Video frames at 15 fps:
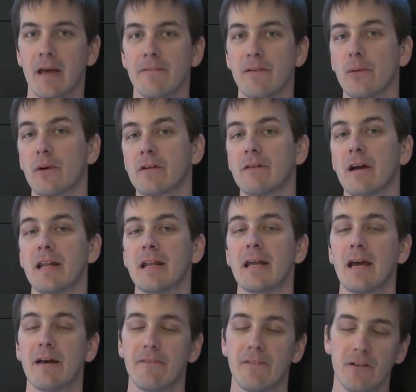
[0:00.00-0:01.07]
If you wanna write in to
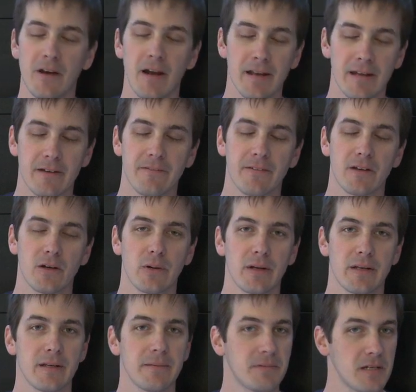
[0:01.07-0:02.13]
have your idea for the
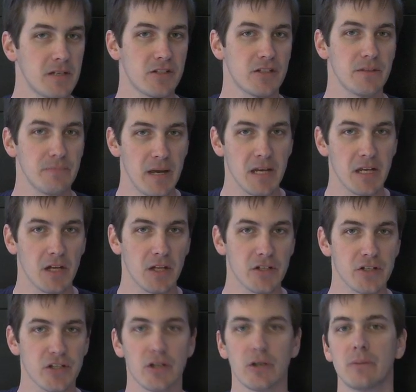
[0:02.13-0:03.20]
quick tip potentially make it on the
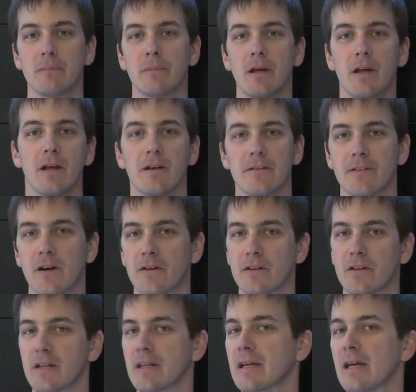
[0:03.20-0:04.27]
show, follow
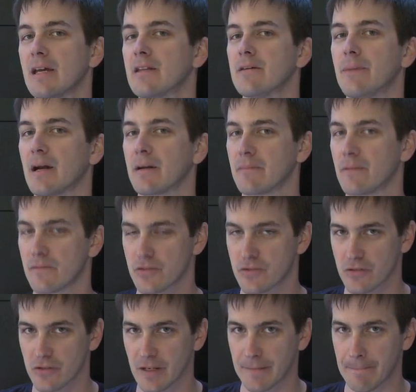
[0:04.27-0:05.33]
the link at the bottom of your
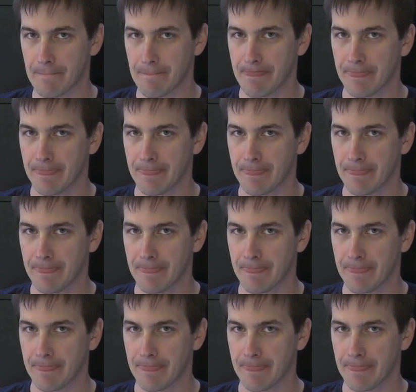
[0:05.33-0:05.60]
screen.